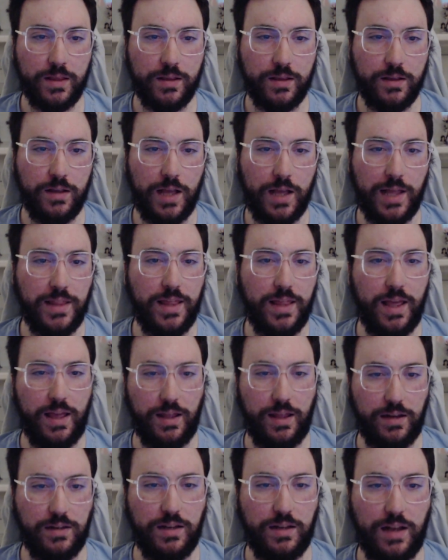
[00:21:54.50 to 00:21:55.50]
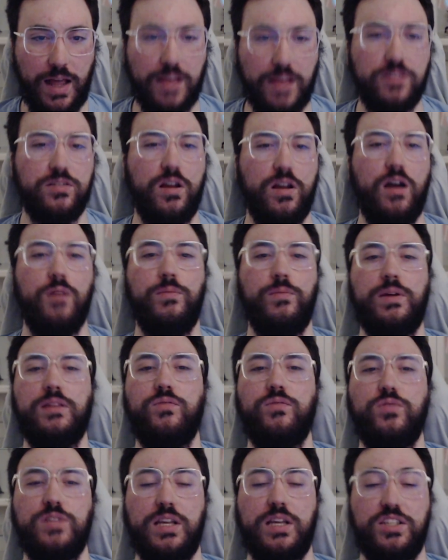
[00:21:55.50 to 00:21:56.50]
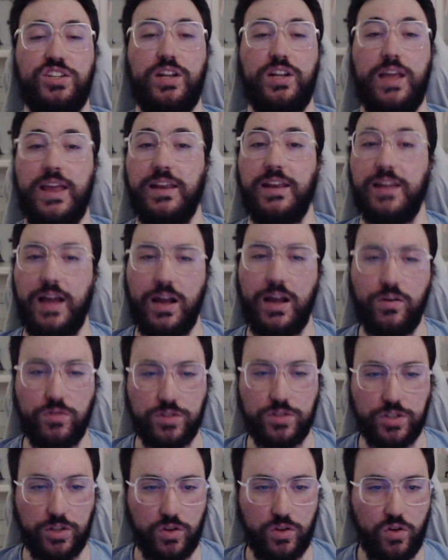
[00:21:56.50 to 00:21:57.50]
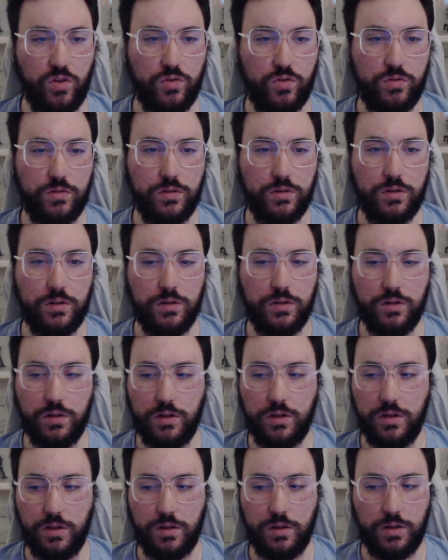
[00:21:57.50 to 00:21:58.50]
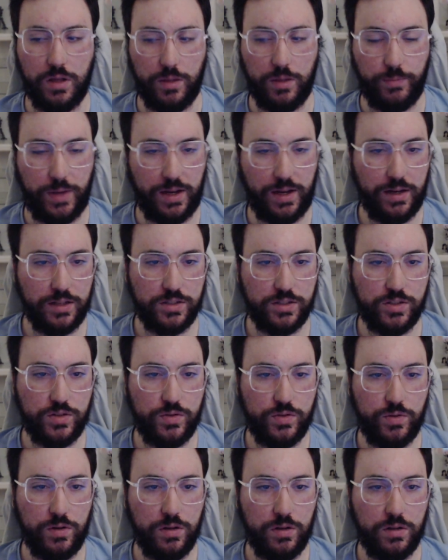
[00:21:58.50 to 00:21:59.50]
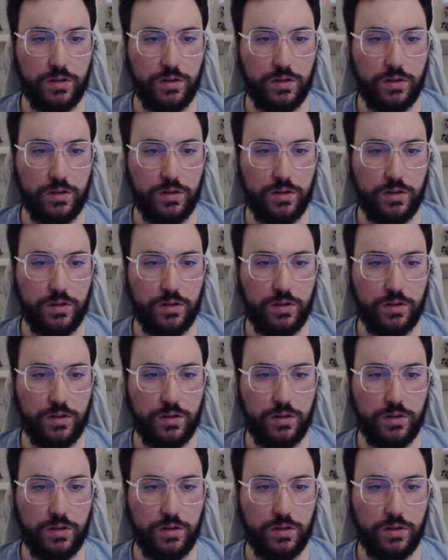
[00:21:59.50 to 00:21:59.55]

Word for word: And then the last comment was actually eight hours ago uh, by Lazul.